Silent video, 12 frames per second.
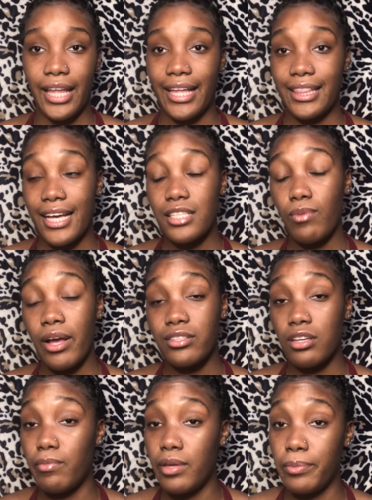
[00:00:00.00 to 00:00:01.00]
That's why I
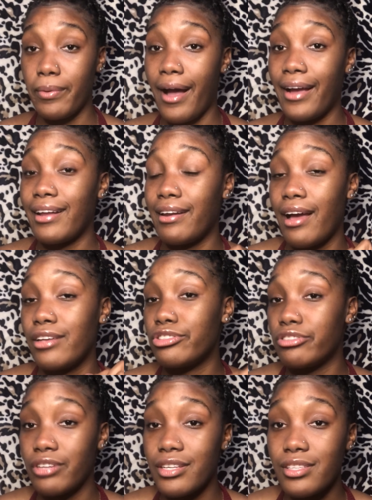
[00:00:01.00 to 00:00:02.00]
tell people, I cannot
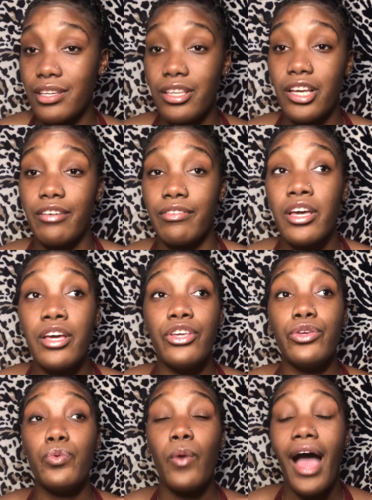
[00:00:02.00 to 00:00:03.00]
stress enough,
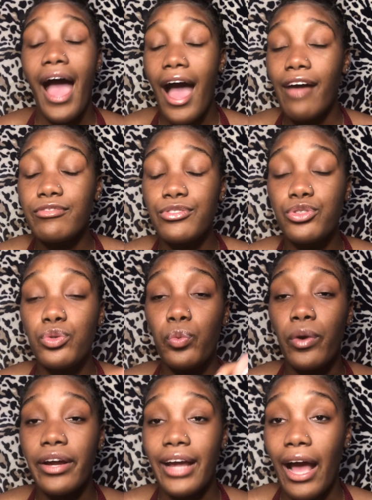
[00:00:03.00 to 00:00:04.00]
you have to
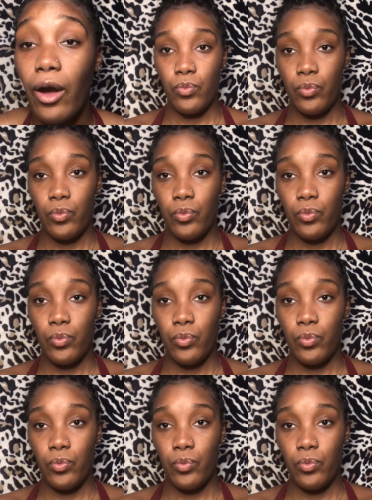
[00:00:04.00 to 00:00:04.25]
work out.